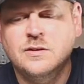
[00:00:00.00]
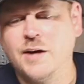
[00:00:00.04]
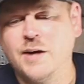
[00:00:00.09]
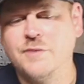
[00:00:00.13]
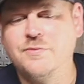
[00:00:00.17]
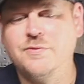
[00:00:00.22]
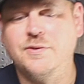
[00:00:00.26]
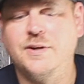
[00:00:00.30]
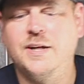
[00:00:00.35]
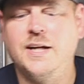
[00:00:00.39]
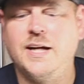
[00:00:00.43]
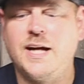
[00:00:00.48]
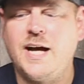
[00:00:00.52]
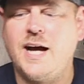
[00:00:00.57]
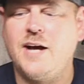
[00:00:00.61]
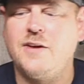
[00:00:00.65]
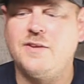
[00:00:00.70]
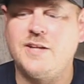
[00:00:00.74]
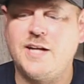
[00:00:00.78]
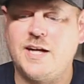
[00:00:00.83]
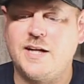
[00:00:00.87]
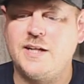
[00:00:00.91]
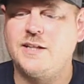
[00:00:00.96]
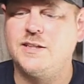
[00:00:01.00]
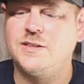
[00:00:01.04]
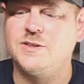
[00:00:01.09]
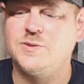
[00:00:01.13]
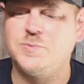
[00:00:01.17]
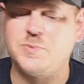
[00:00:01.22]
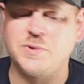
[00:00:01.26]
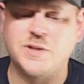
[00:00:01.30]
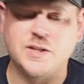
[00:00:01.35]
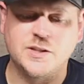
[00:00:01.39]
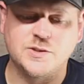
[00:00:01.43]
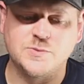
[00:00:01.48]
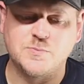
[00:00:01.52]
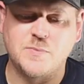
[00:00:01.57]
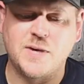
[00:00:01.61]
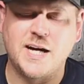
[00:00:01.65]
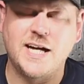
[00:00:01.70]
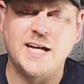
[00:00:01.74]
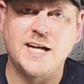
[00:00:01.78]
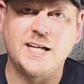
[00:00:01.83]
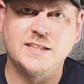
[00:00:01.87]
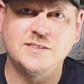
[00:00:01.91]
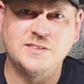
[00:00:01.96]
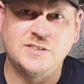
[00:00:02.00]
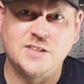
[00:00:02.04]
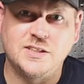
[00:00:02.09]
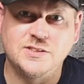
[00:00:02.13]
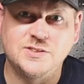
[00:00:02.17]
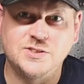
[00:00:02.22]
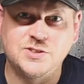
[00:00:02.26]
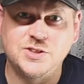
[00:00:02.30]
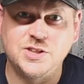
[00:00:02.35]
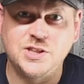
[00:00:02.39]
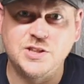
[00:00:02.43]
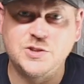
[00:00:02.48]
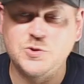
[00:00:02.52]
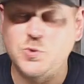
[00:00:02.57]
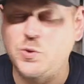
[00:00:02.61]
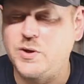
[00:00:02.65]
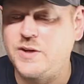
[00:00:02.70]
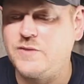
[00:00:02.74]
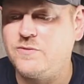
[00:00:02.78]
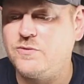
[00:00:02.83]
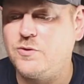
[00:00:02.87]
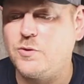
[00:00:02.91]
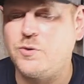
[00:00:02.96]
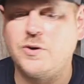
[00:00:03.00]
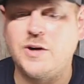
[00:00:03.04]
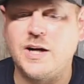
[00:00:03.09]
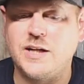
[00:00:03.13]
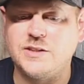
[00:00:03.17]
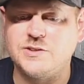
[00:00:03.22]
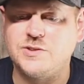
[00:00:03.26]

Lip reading: I forget how that is because my Ssg24